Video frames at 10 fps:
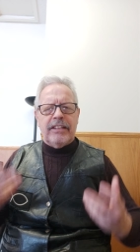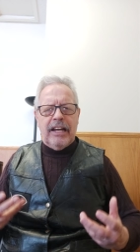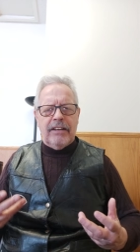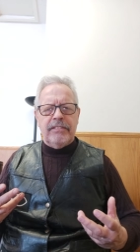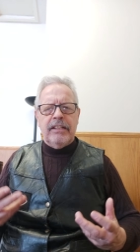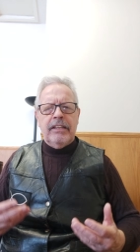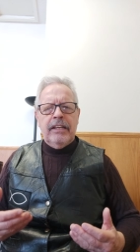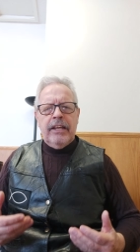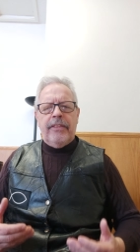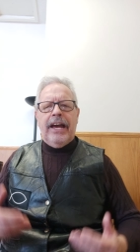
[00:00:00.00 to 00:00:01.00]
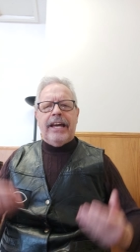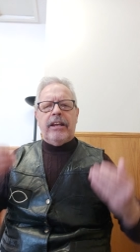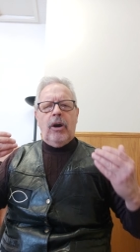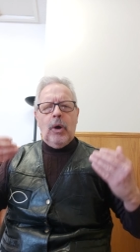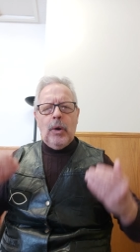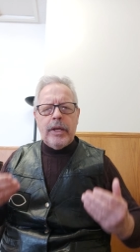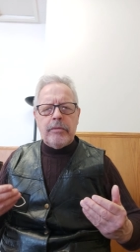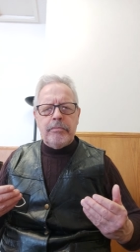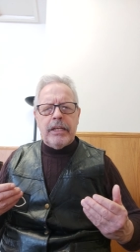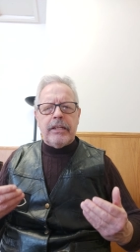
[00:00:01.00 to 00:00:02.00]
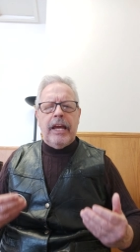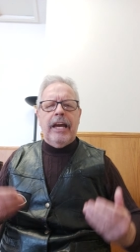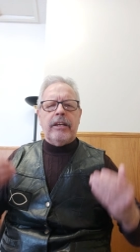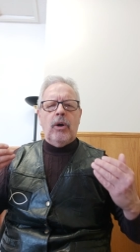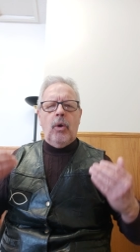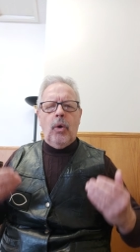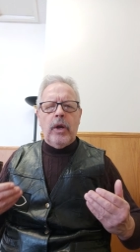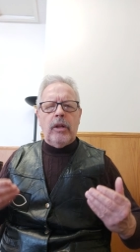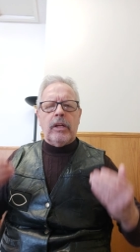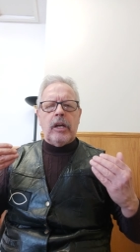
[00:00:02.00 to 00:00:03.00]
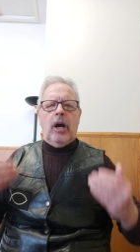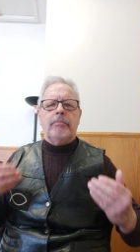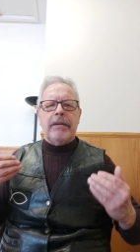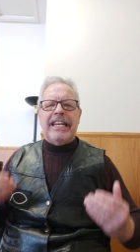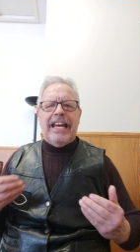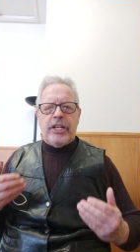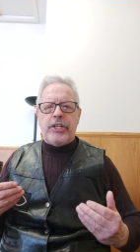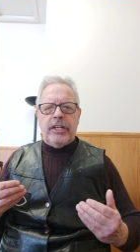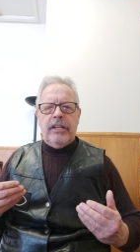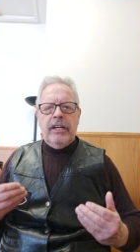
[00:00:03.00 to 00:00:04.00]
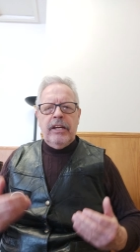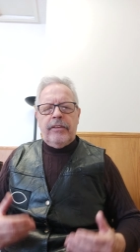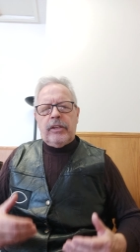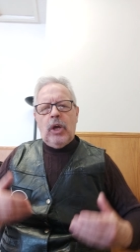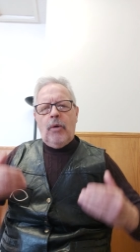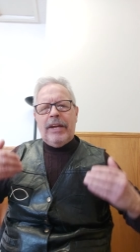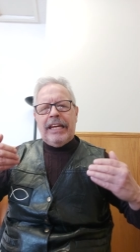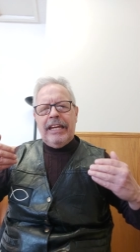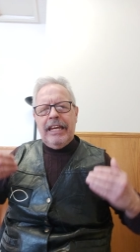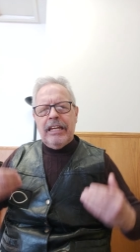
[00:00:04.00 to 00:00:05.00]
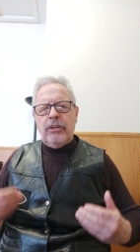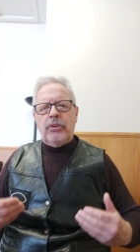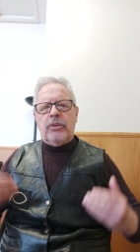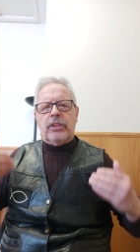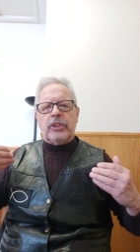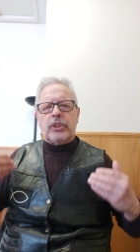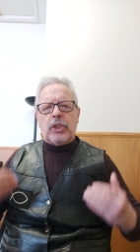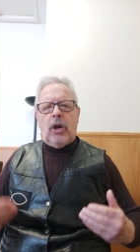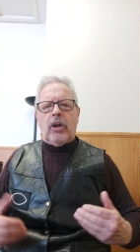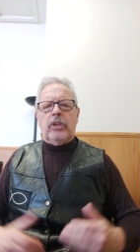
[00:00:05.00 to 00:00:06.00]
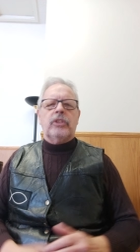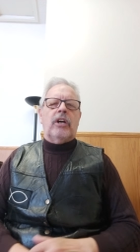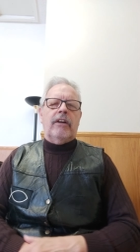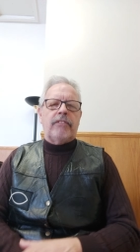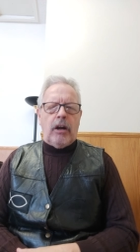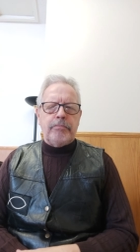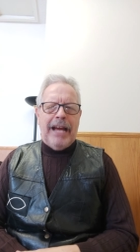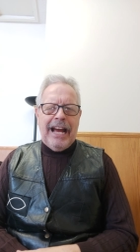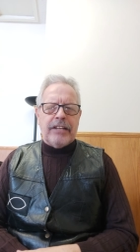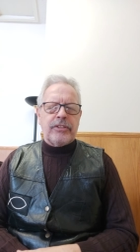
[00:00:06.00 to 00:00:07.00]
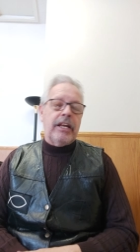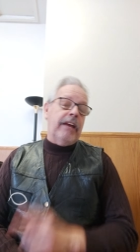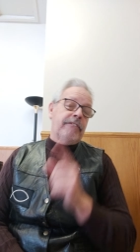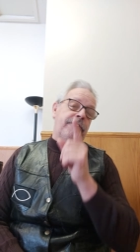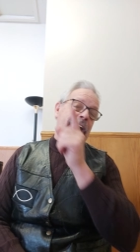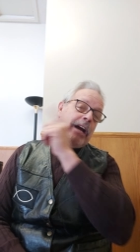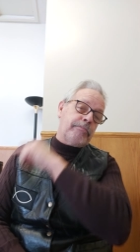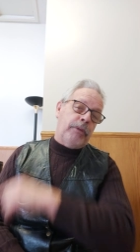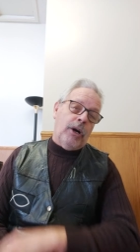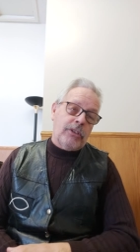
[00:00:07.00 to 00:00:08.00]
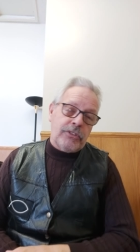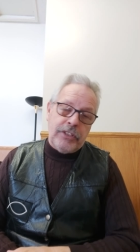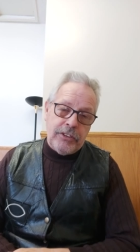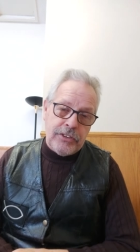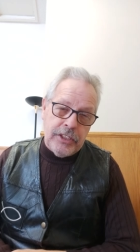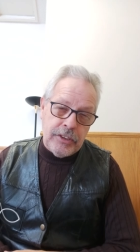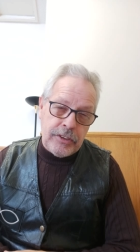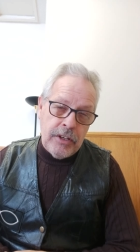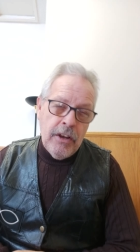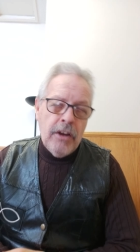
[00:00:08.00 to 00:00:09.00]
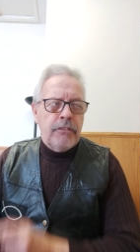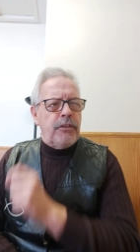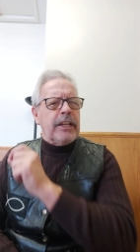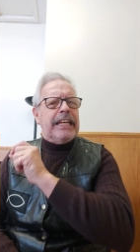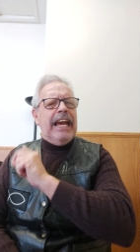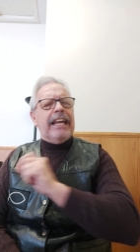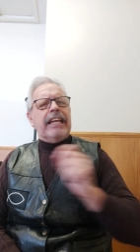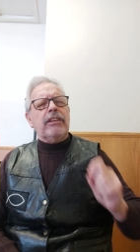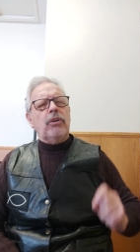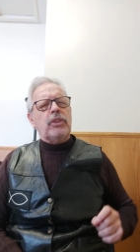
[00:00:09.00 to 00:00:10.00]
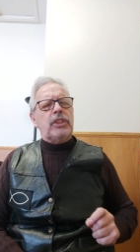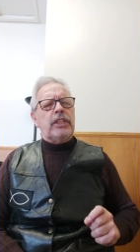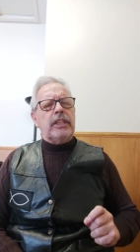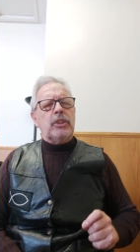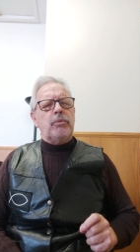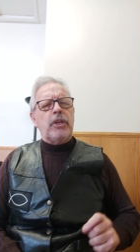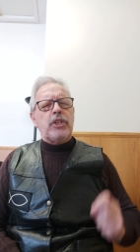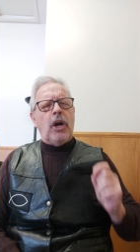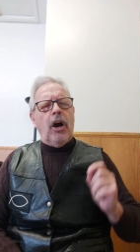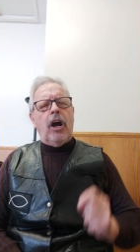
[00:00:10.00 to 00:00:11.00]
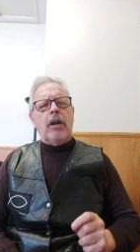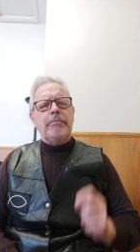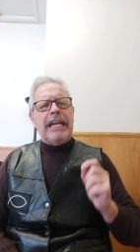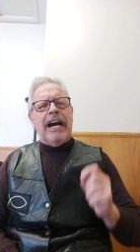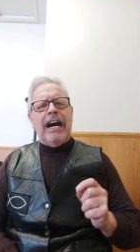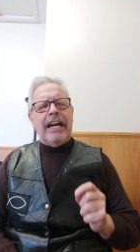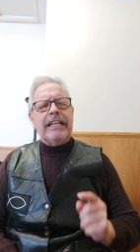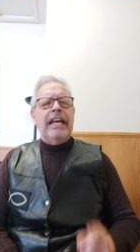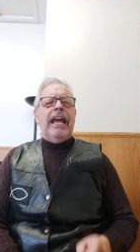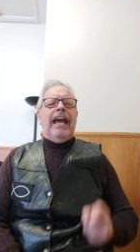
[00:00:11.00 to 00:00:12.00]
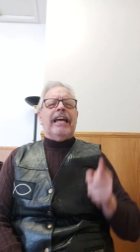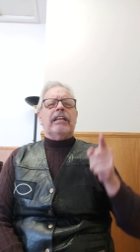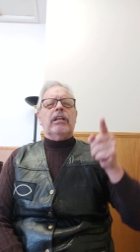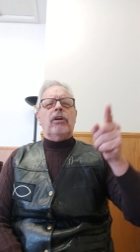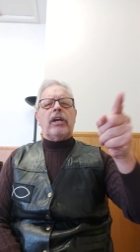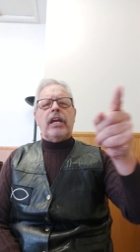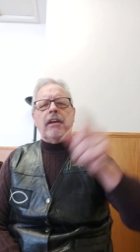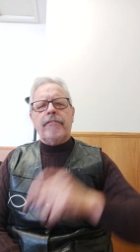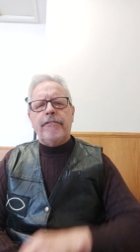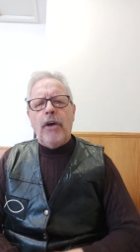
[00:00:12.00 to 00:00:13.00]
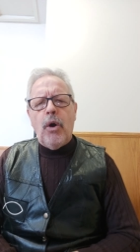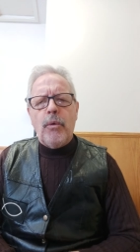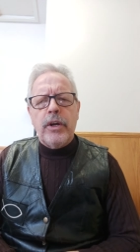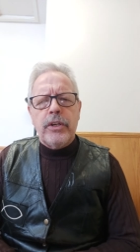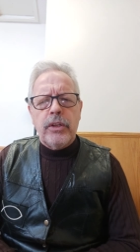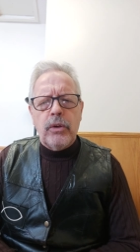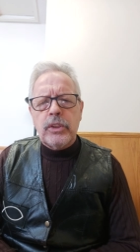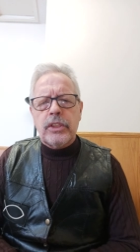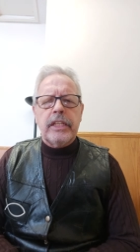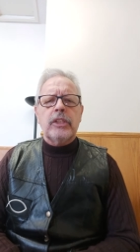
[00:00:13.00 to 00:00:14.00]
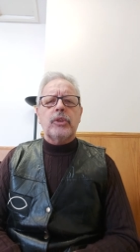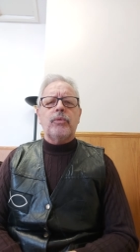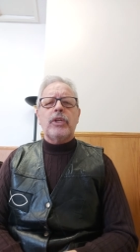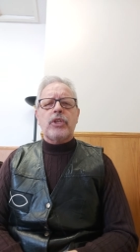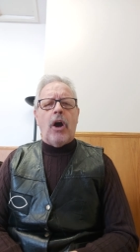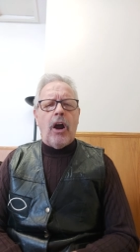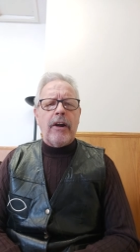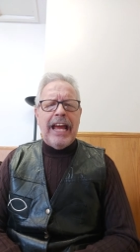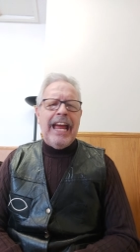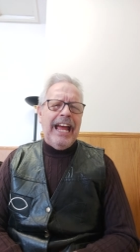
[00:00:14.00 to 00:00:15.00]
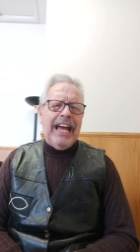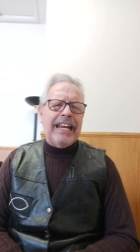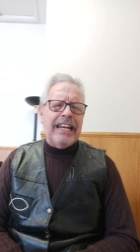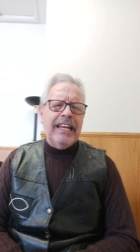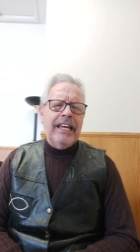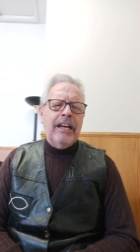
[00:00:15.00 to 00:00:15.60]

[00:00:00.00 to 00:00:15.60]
love, that ointment and oil combination going into the scars of our past. In fact, Paul says this forgetting those things which are behind and looking forward to those things which are ahead.